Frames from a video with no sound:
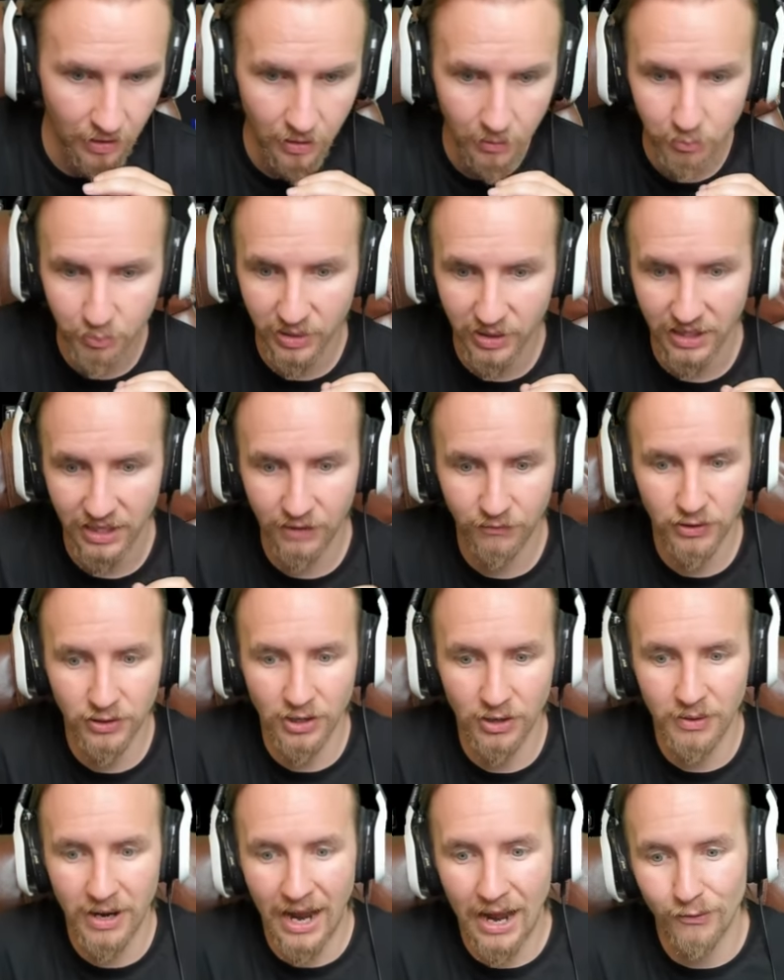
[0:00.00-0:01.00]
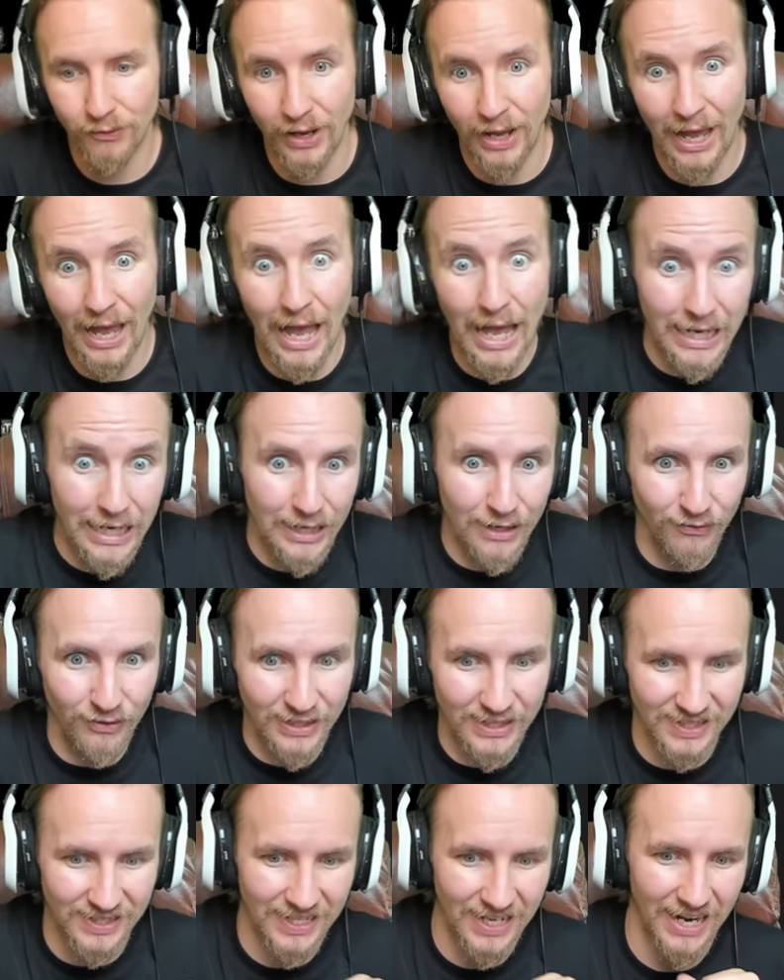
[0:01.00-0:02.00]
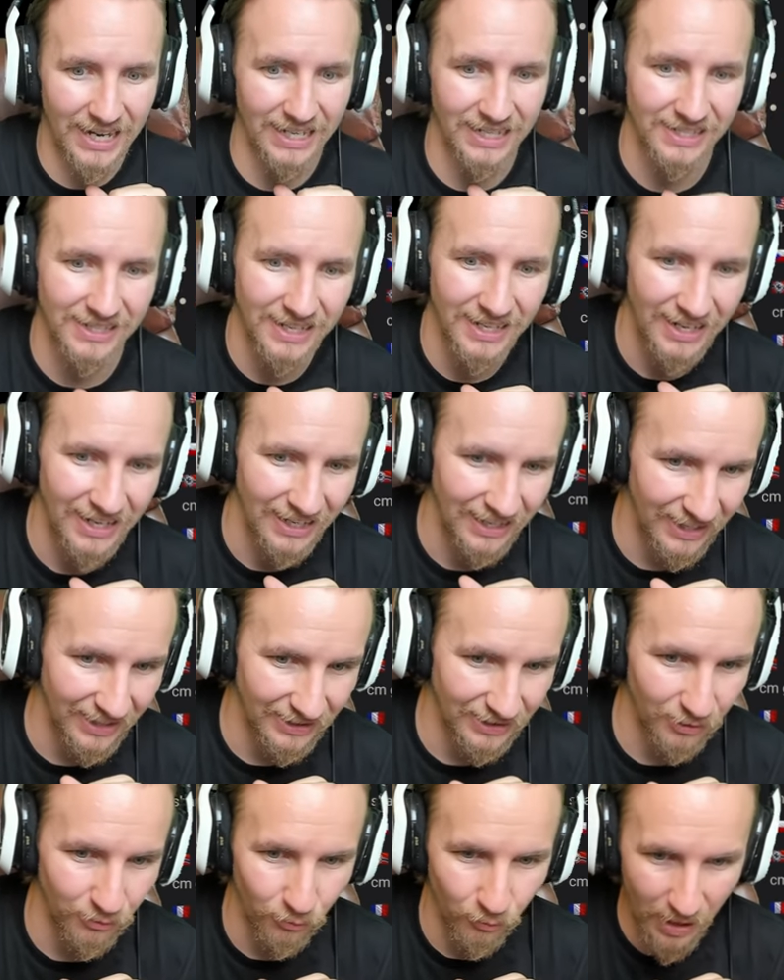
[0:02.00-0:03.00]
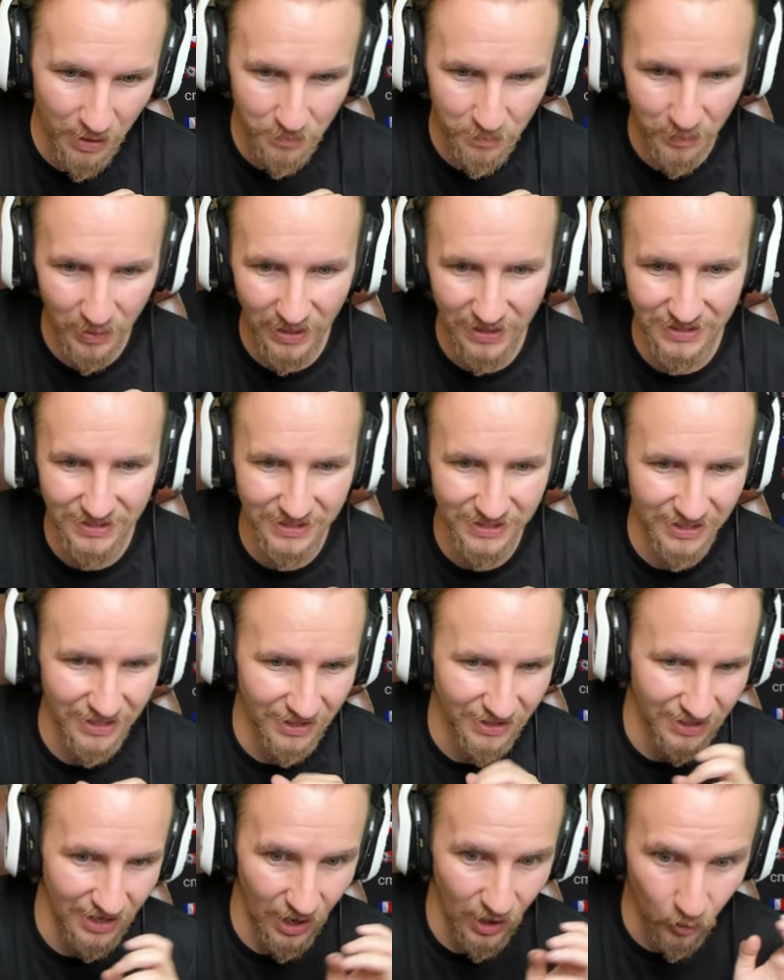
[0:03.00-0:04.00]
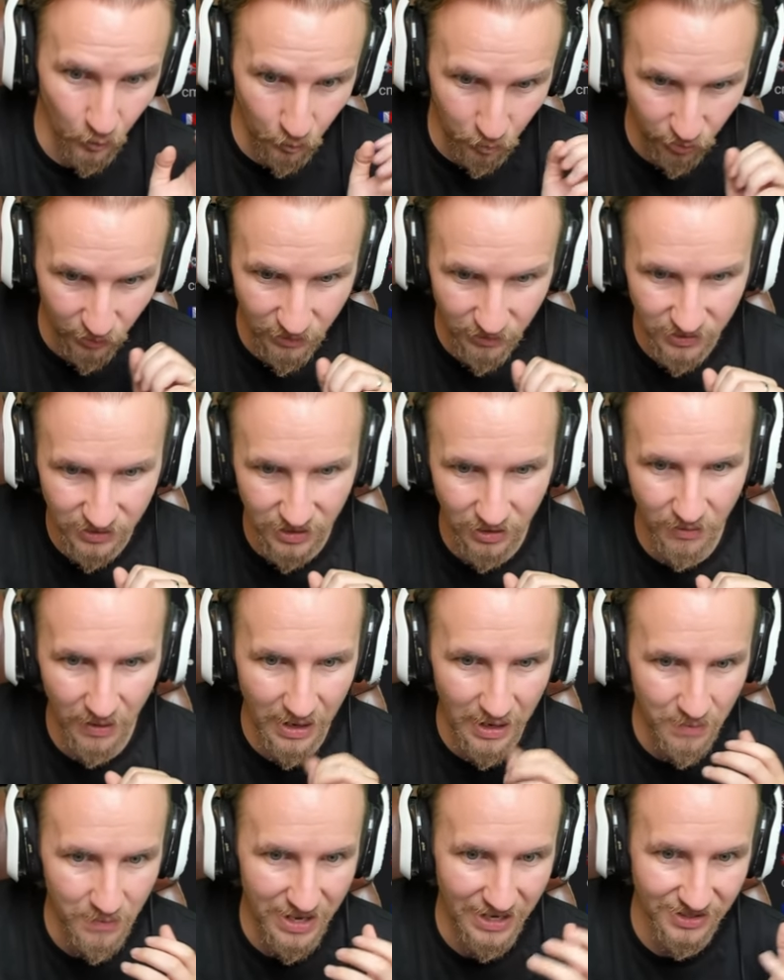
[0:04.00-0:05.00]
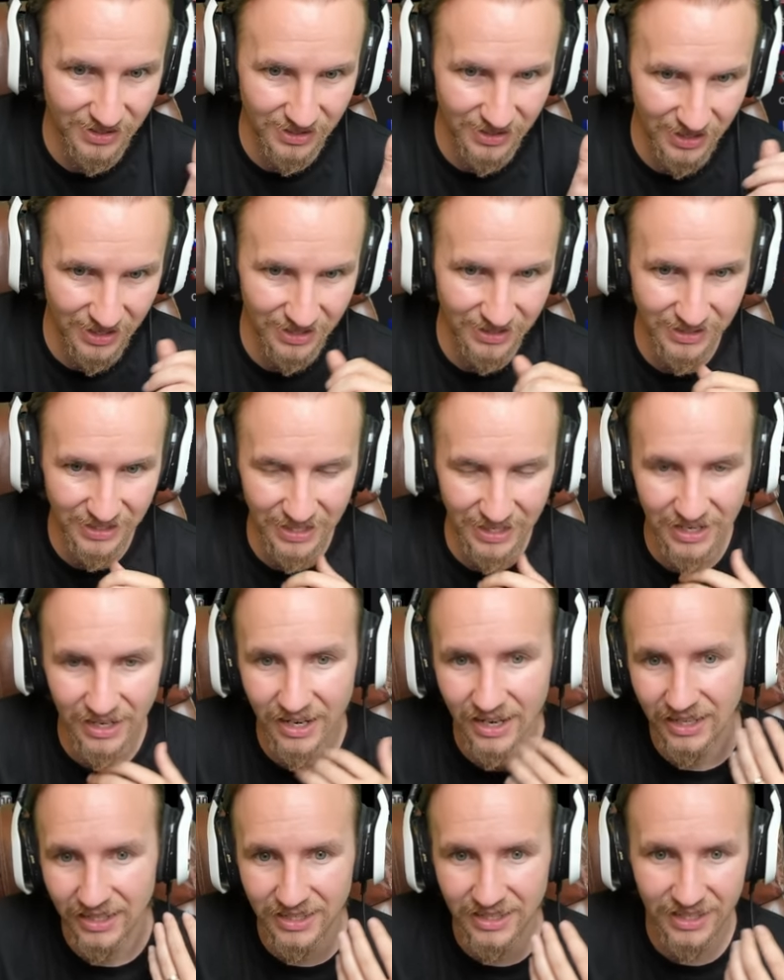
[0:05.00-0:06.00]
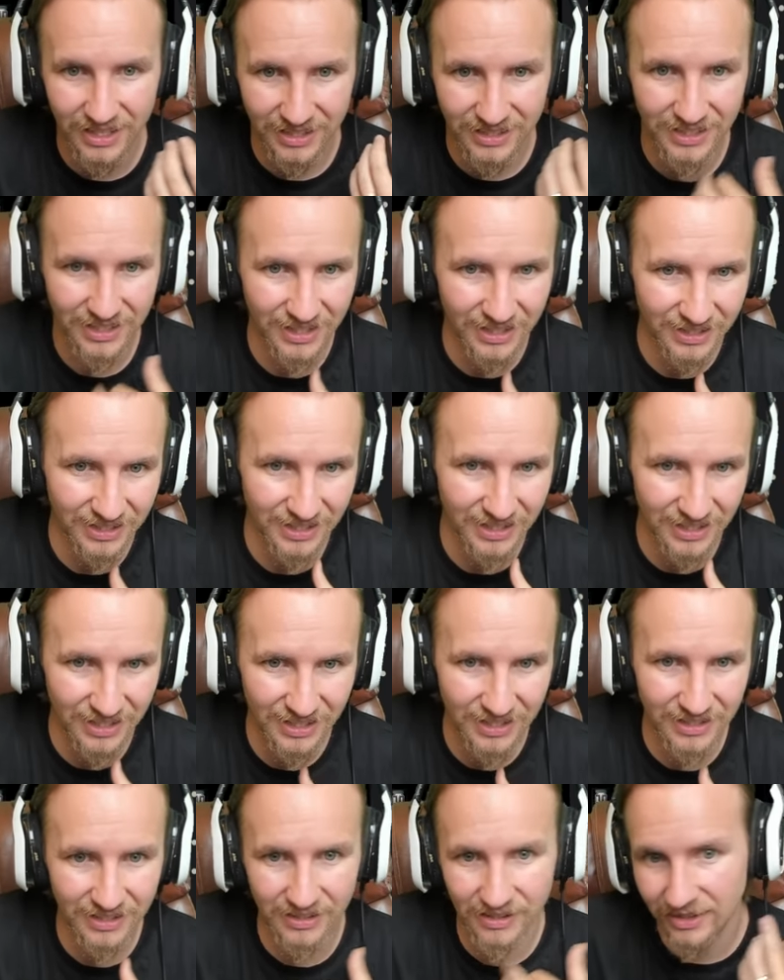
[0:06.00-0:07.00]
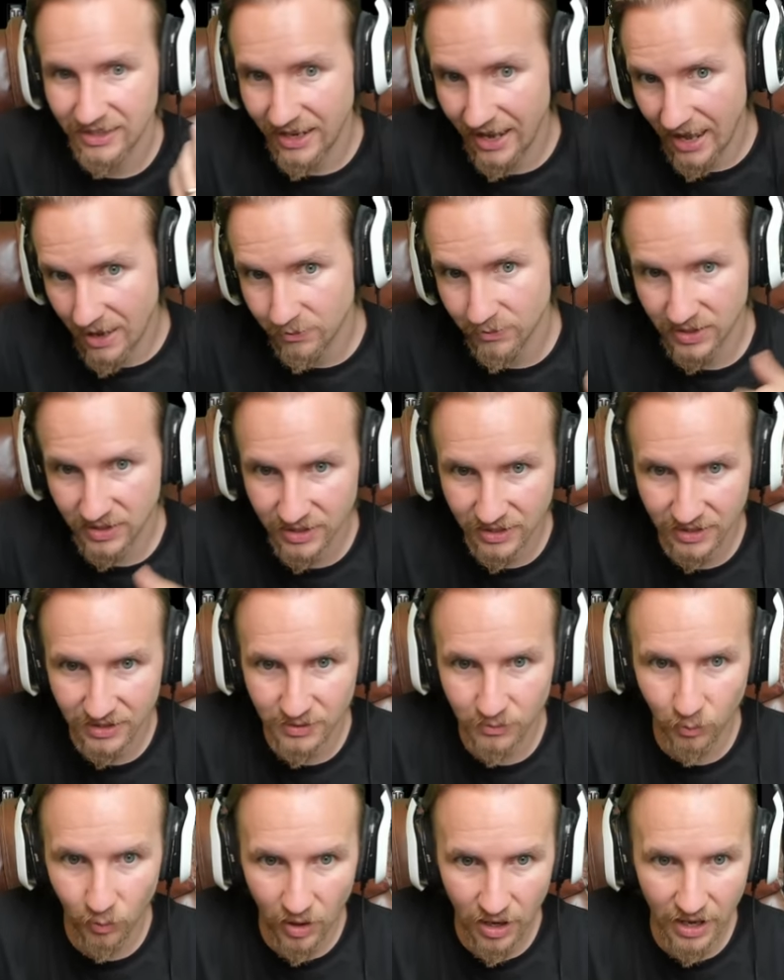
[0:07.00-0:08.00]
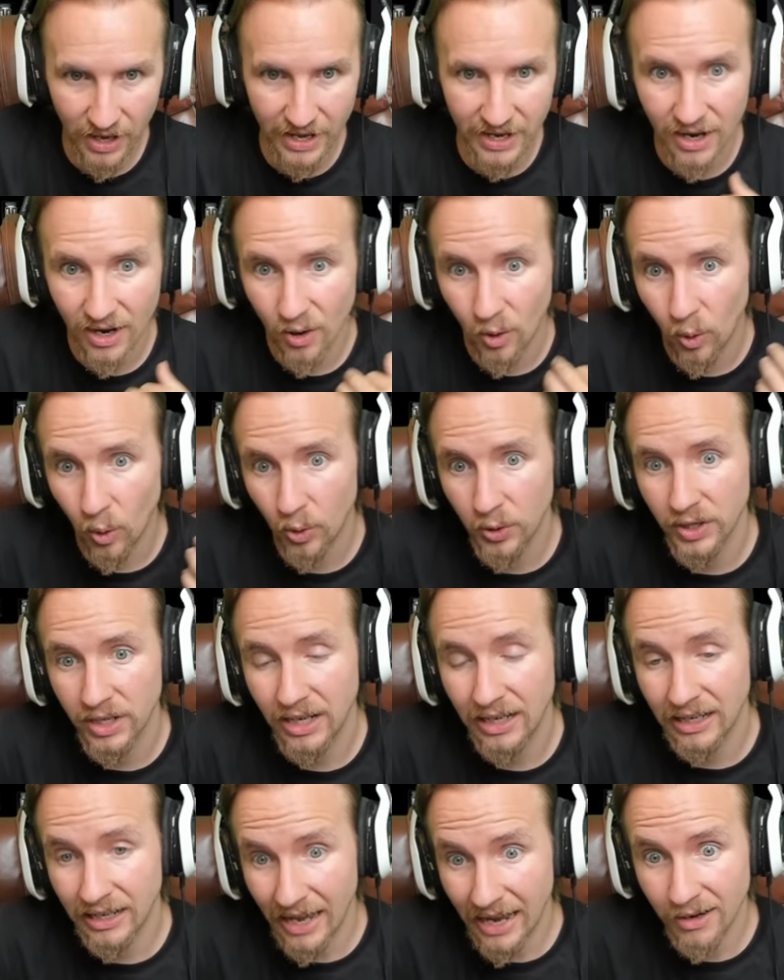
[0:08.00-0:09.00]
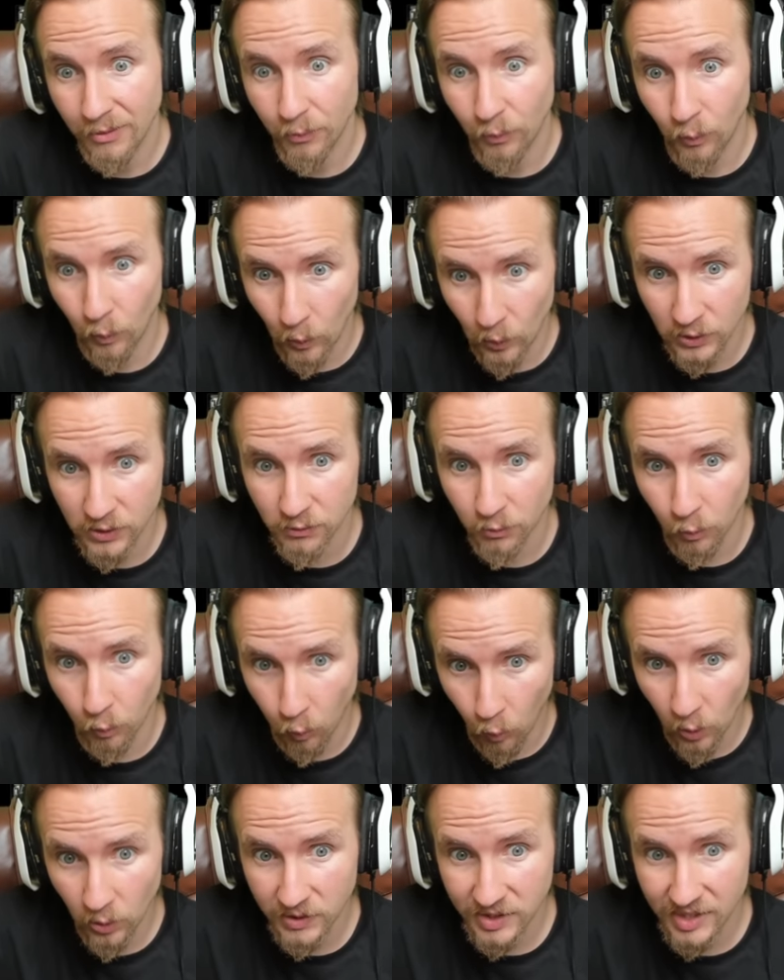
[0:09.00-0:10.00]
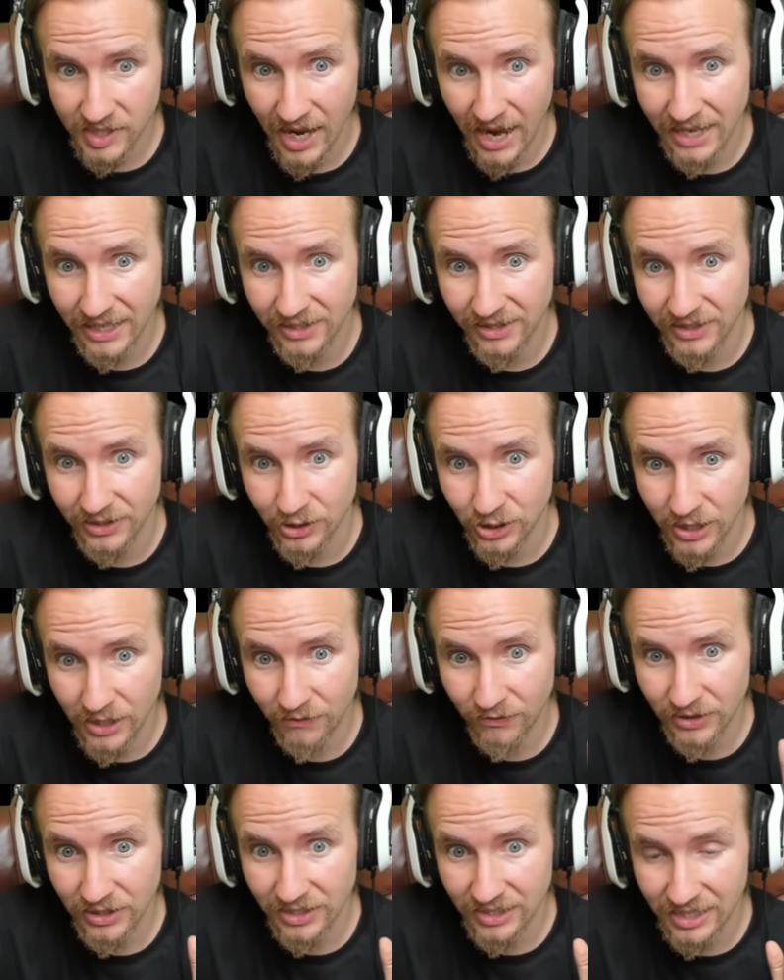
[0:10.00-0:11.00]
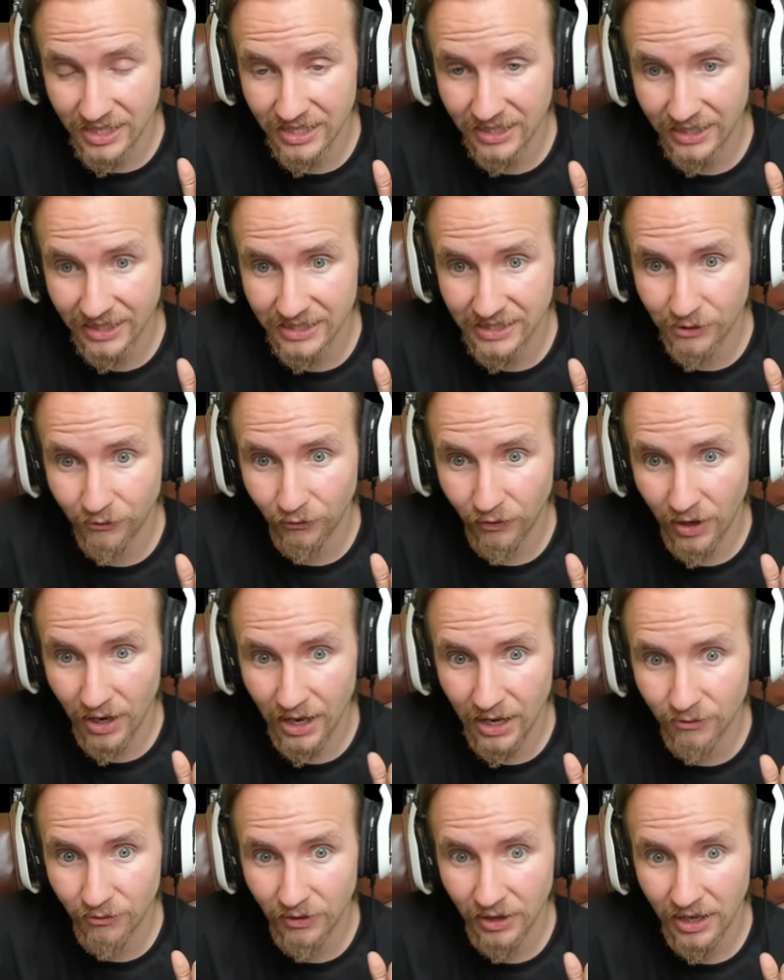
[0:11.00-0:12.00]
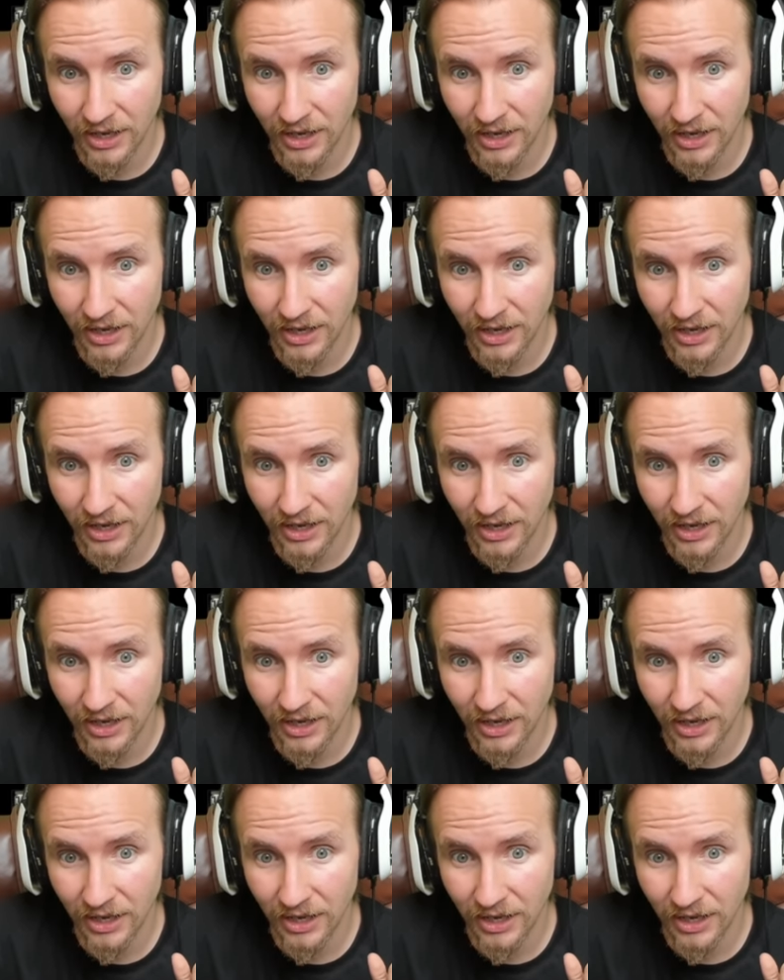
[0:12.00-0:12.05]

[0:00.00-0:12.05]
But if you don't have any of these tanks, like the Rampanzer, the Alt Proto AMX-30, yada yada yada, the M6Y, or the Clan Wars reward tank, the Chieftain T95,